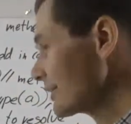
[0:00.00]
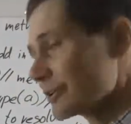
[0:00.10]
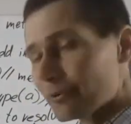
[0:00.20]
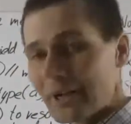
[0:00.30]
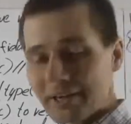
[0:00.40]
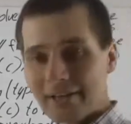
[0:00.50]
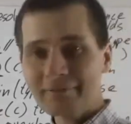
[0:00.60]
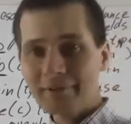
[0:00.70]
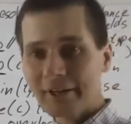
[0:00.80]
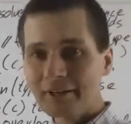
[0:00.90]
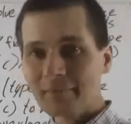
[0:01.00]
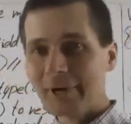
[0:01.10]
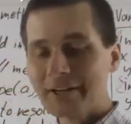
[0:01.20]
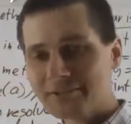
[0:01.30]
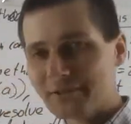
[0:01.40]
create infinitely
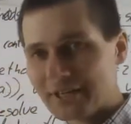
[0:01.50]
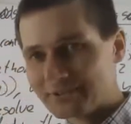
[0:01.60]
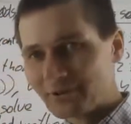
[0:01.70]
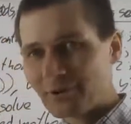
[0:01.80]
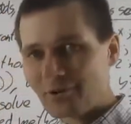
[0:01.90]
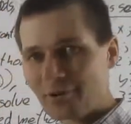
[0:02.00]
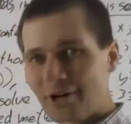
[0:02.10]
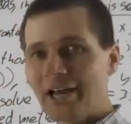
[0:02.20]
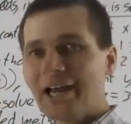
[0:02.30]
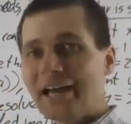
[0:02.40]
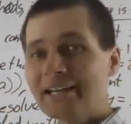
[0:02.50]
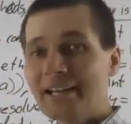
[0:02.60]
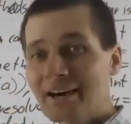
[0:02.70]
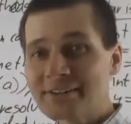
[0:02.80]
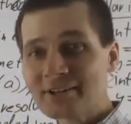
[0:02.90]
many strings, or
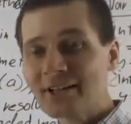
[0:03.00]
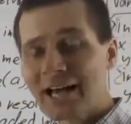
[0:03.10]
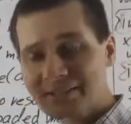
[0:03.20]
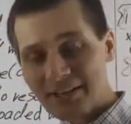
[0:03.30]
any other class.